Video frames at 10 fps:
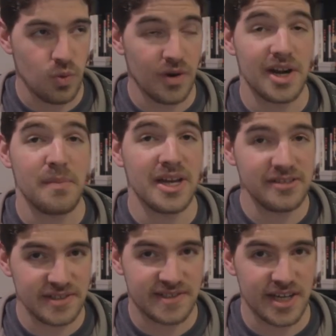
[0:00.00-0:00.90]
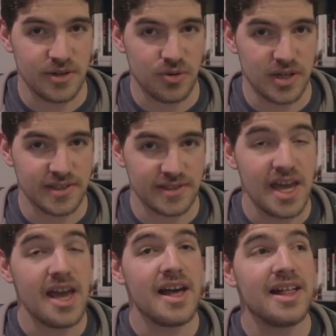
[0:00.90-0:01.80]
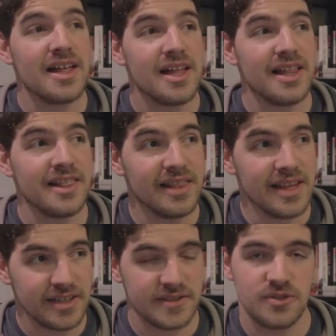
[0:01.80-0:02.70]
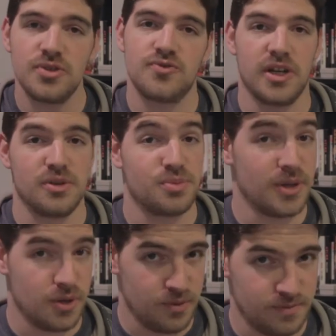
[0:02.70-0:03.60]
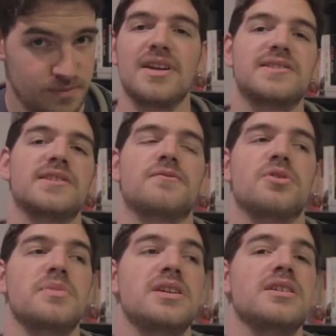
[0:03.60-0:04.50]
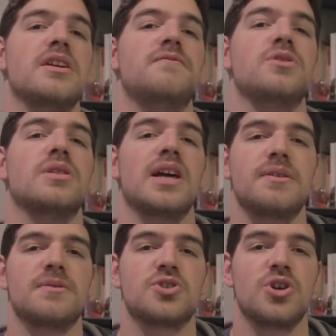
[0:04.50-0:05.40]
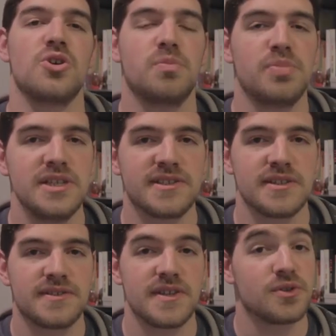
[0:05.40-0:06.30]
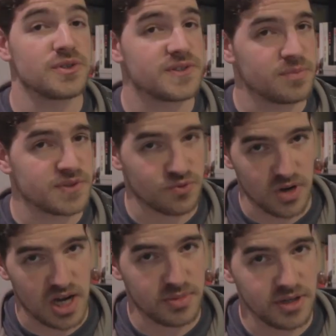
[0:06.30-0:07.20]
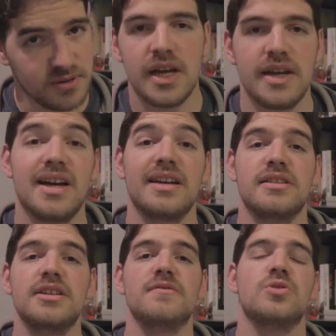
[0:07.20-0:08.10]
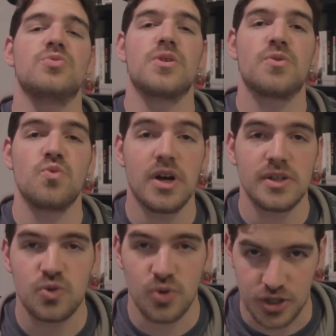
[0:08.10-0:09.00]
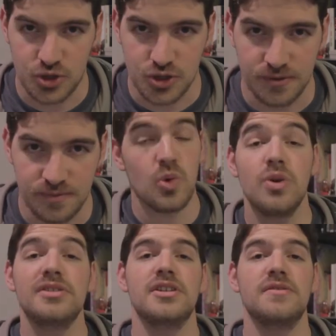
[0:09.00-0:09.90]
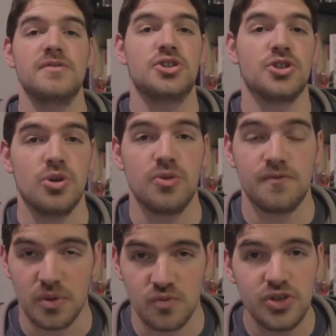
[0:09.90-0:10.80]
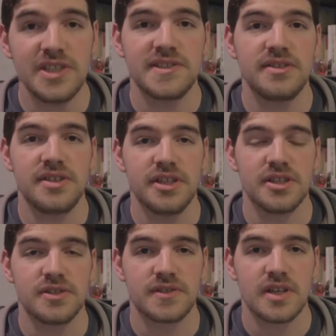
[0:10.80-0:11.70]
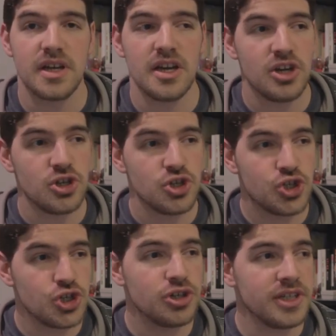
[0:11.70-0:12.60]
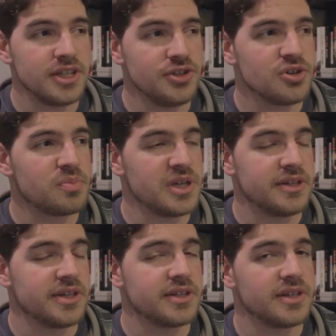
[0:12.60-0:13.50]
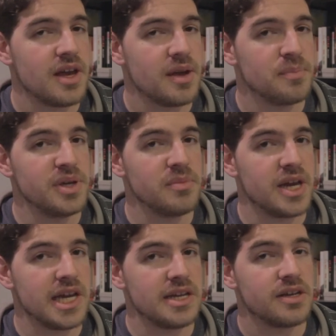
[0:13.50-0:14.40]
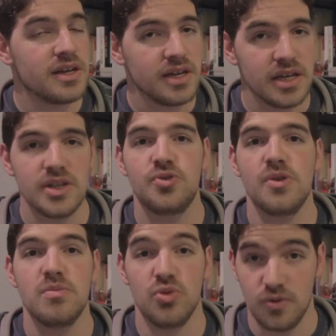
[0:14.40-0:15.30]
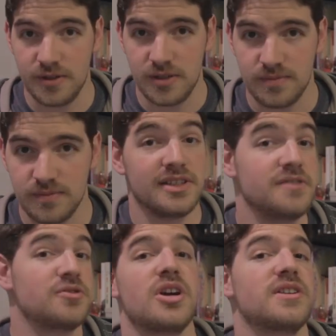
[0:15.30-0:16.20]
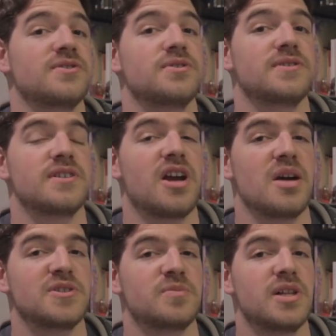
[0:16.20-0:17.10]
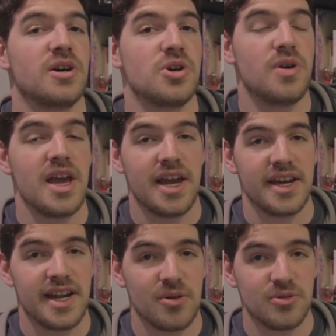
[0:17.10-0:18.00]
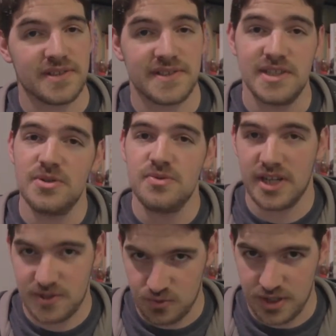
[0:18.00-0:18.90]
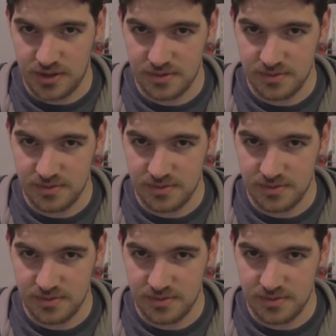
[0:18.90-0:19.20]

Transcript: What I meant to say was, links to the trailer below. That's it for me. If you like the show, please consider subscribing. And I leave you with one question. What TV show from recent years should, in your opinion, be made into a movie? Leave your answers in the comments below, and I will see you next week.